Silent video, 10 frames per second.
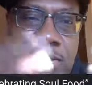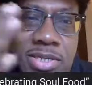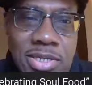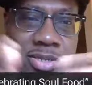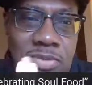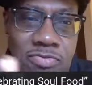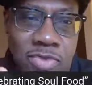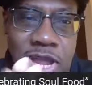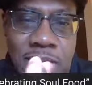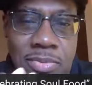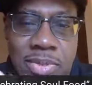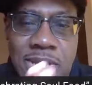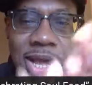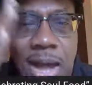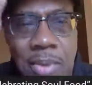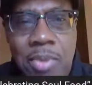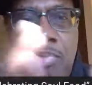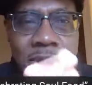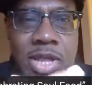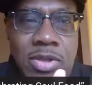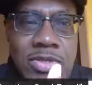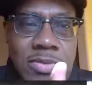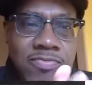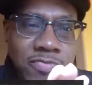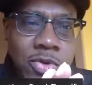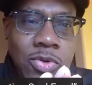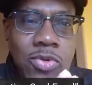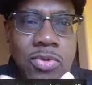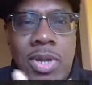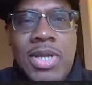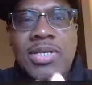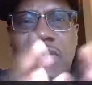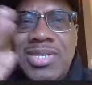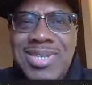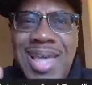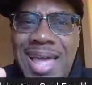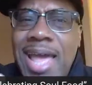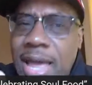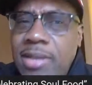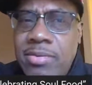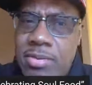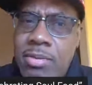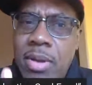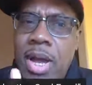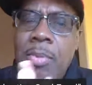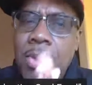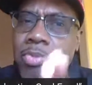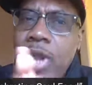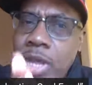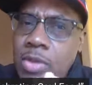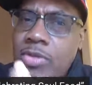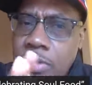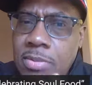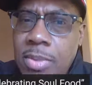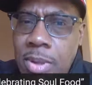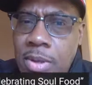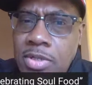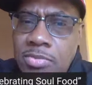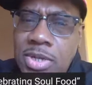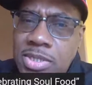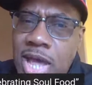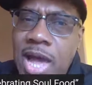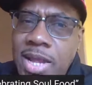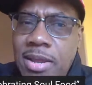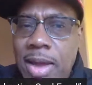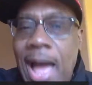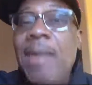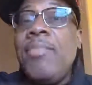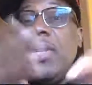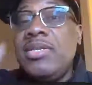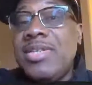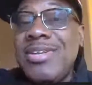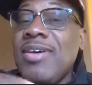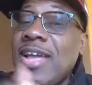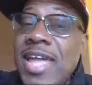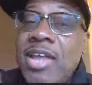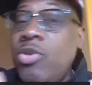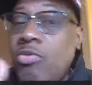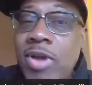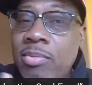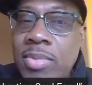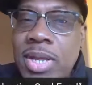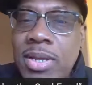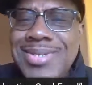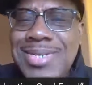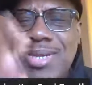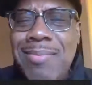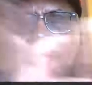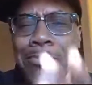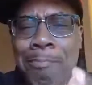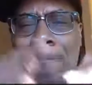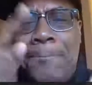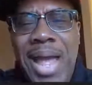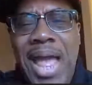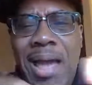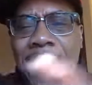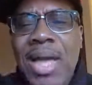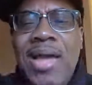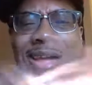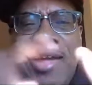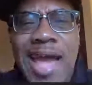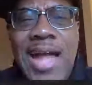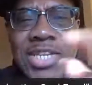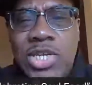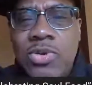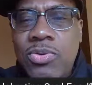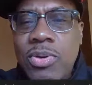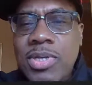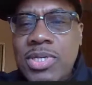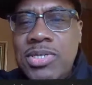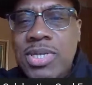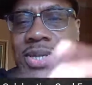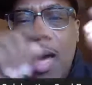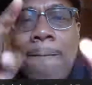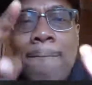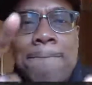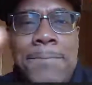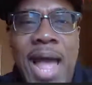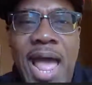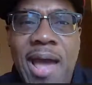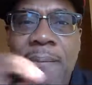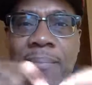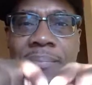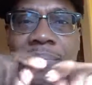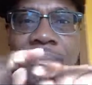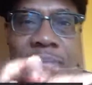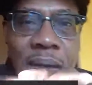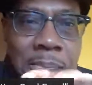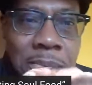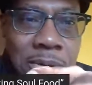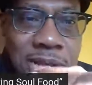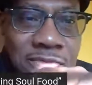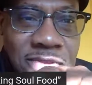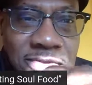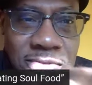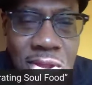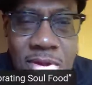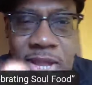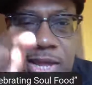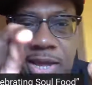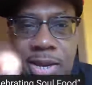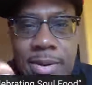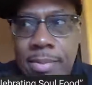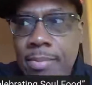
Sister Reed was like, I'm going to bring you some food. She said, I'm going to bring you some some lasagna. I immediately said, look, I can't do the red meat. She said, bam, got you. She said, bam, I'm going to give you turkey in it.